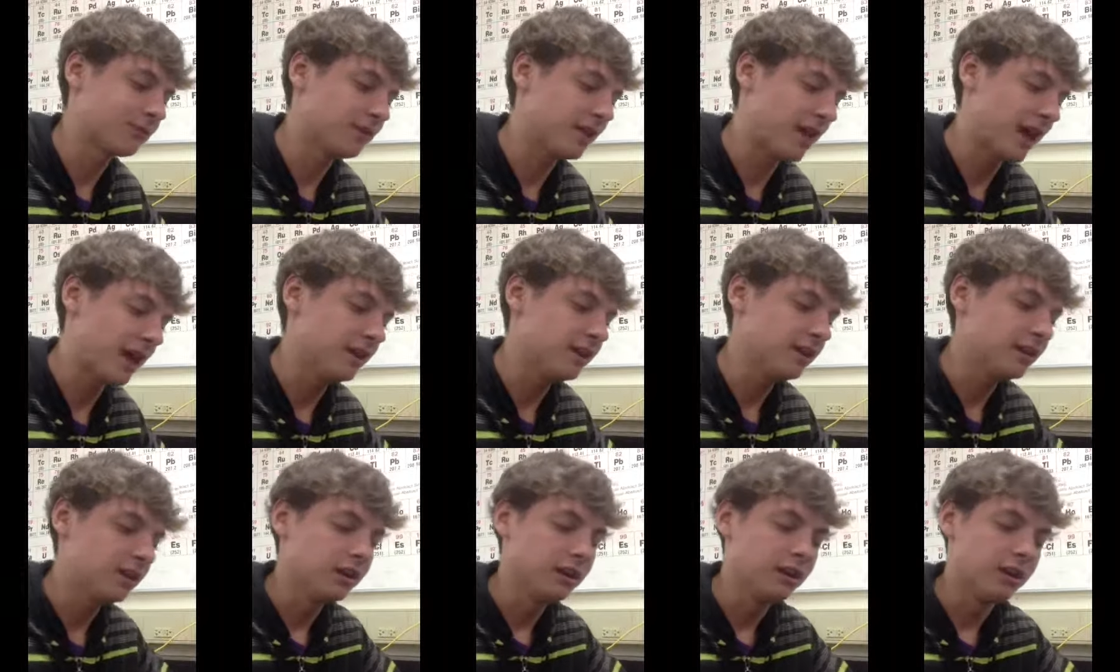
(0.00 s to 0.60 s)
that
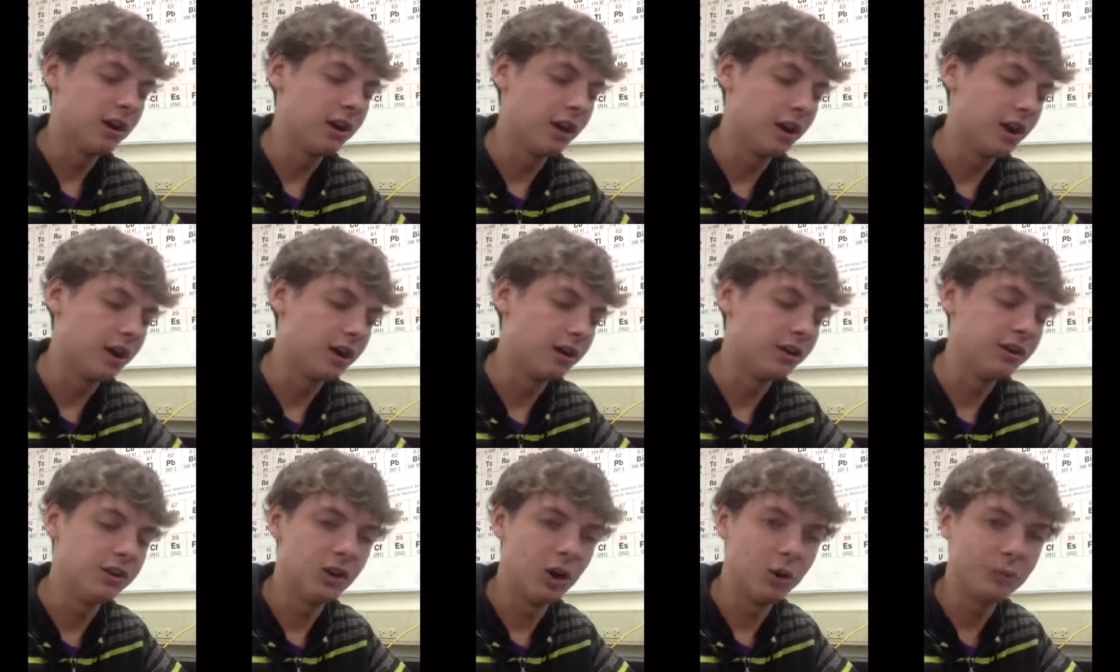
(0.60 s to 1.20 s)

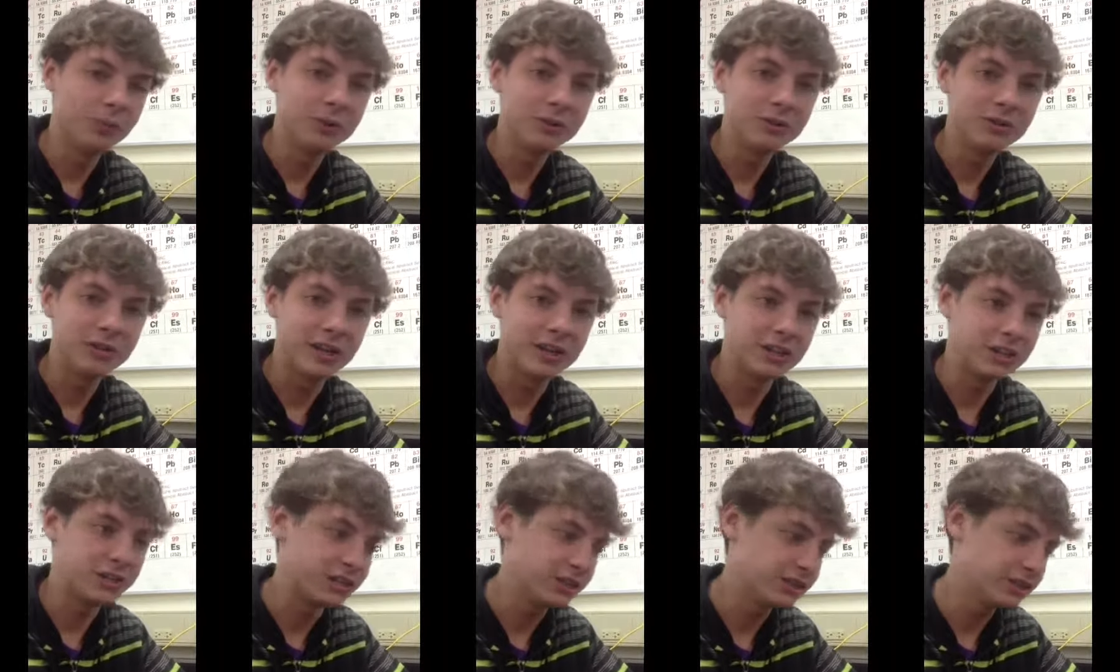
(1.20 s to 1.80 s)
are no
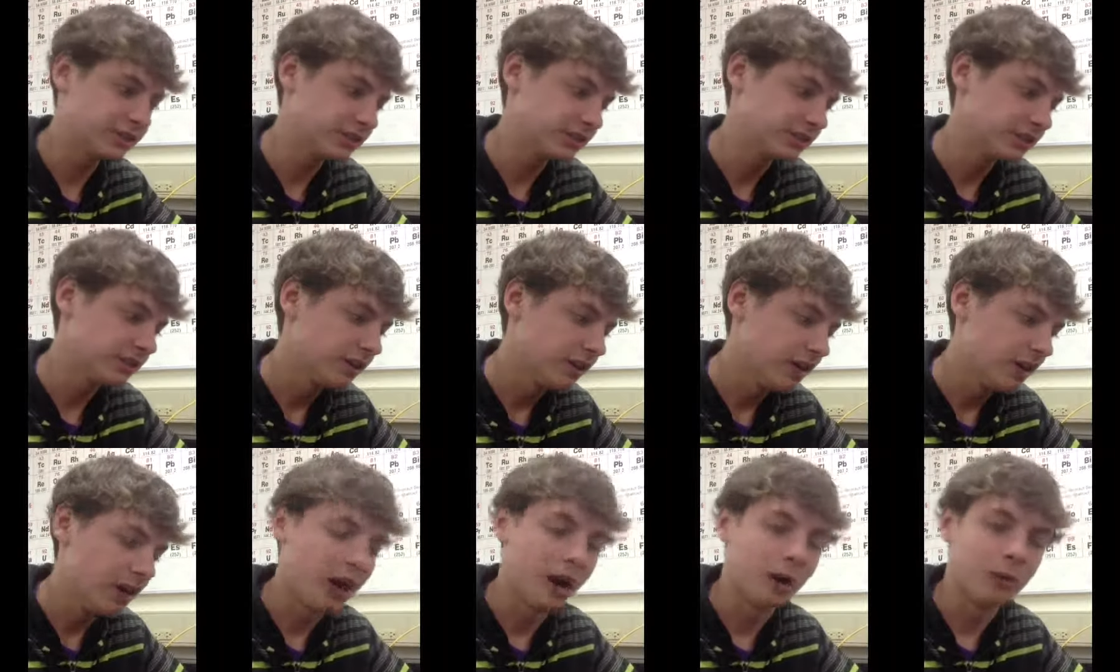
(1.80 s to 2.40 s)
mutations,
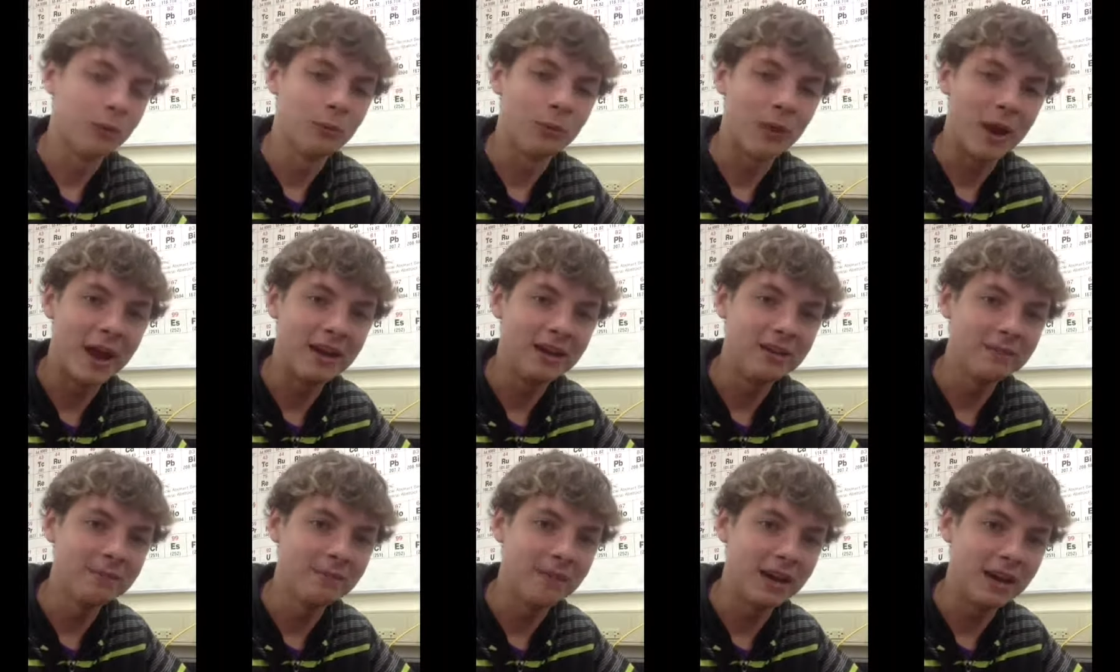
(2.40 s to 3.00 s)

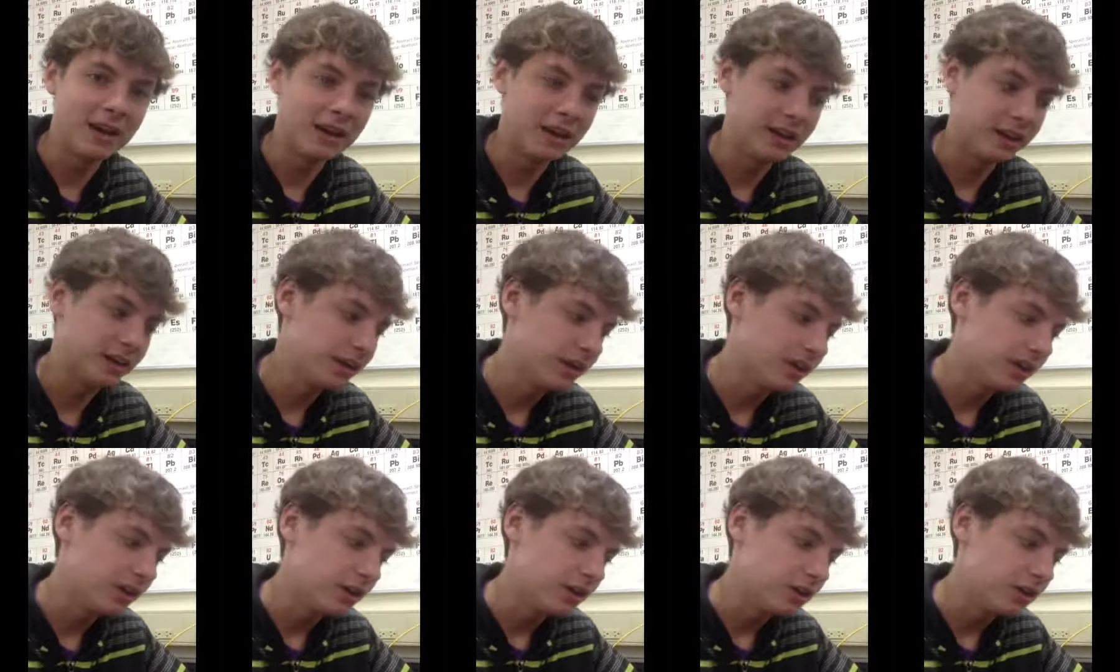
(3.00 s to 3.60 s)
random
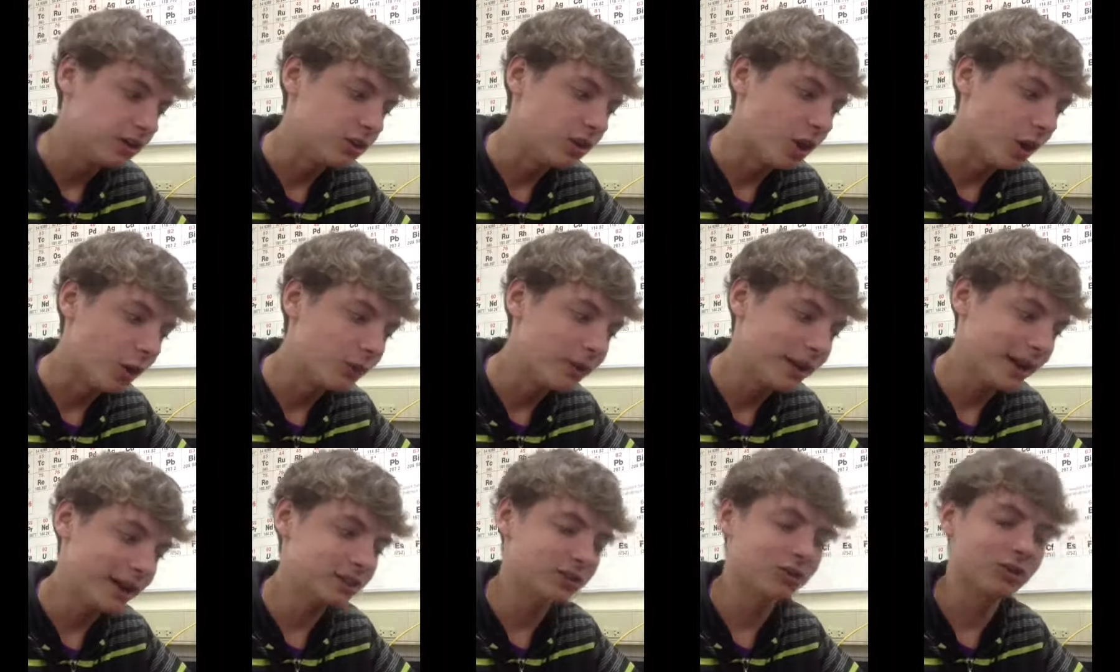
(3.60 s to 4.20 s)
mating, no
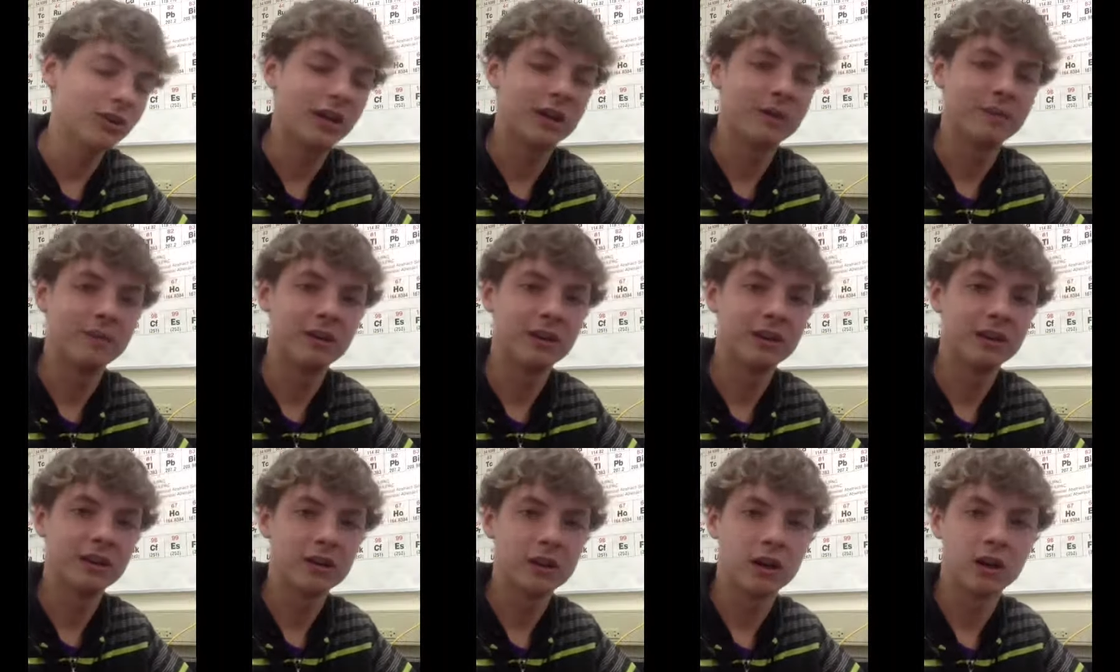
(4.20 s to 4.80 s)
natural
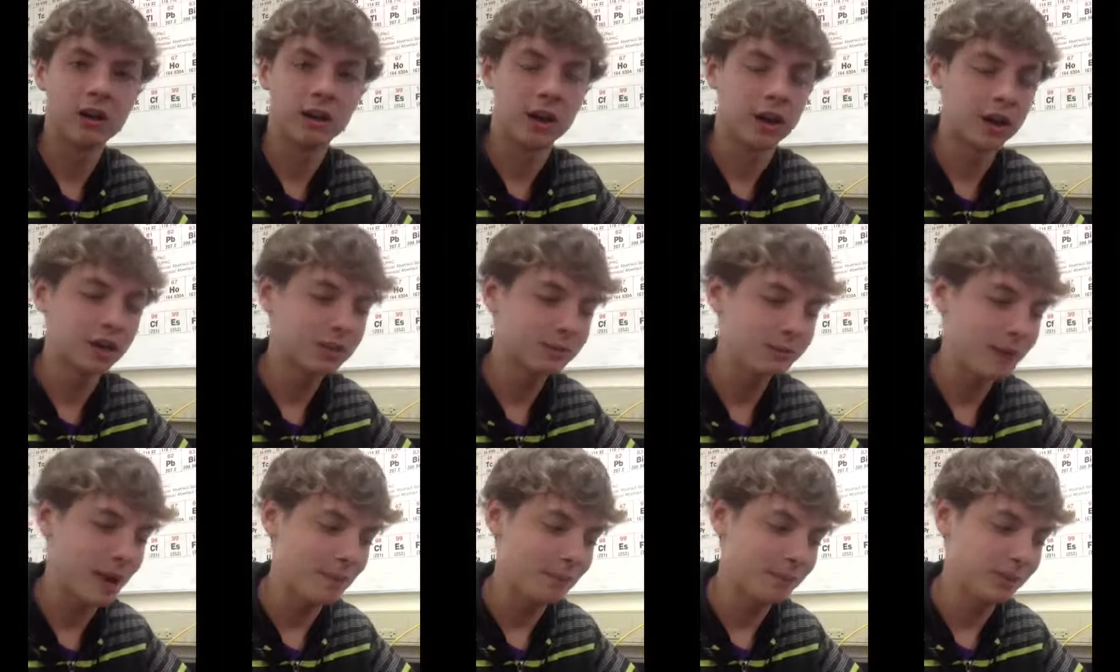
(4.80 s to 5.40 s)
enemy, a
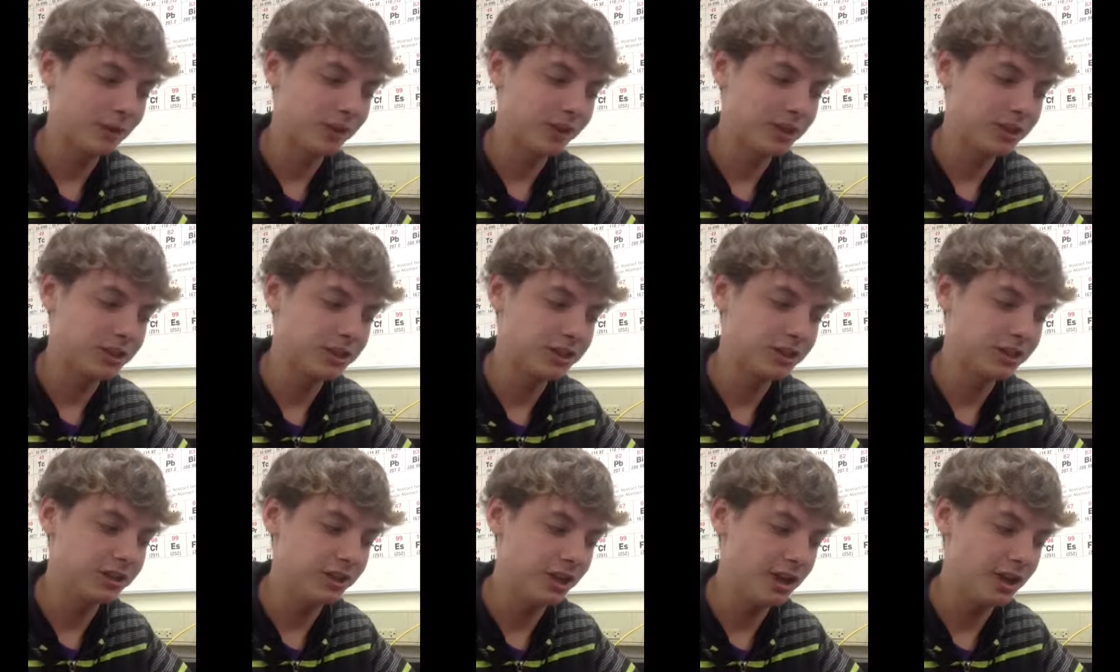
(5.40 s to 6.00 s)
large
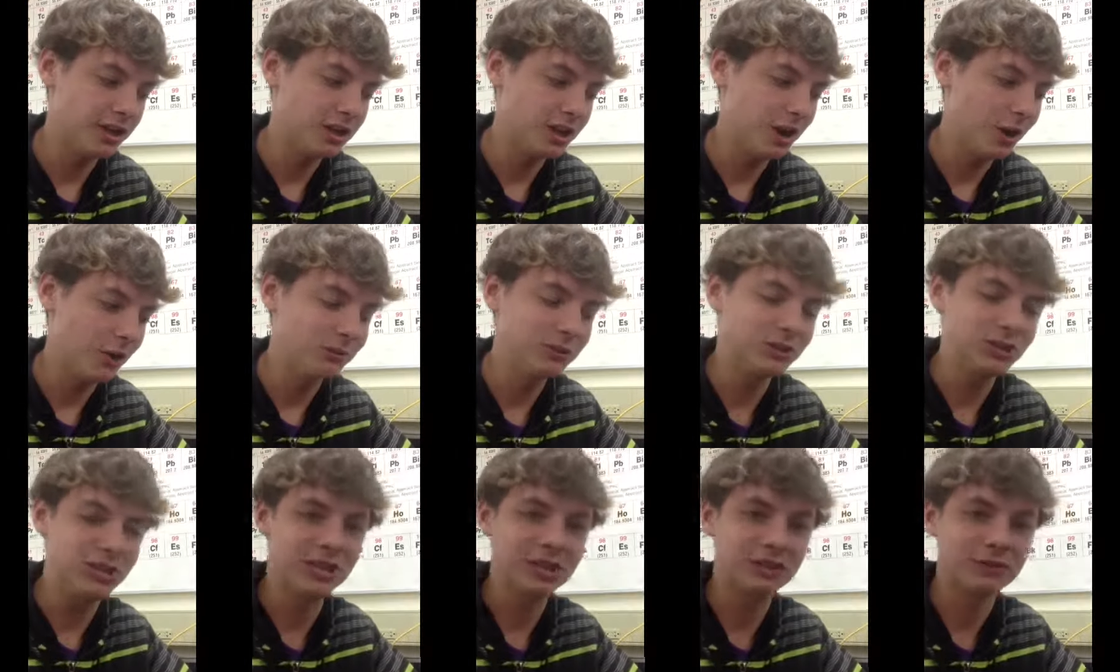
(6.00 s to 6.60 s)
population, and
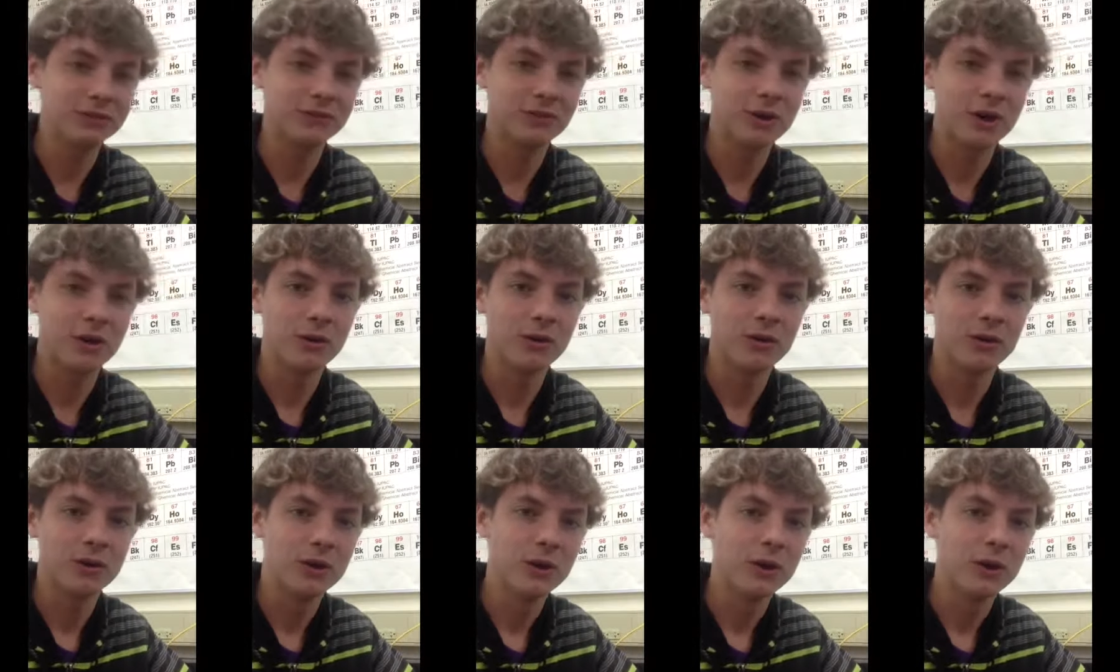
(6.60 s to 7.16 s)
no gene flow.